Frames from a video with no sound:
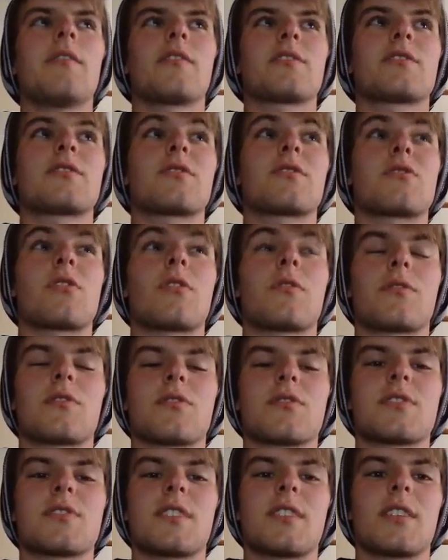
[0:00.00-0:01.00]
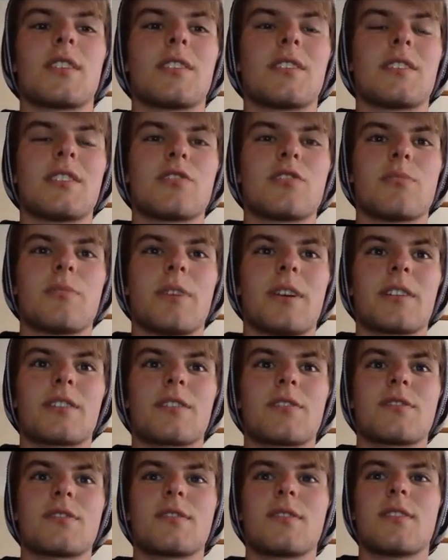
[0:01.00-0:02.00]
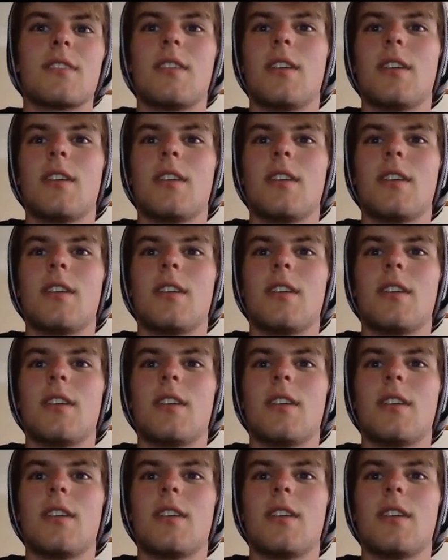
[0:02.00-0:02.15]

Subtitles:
This is often seen in digipacks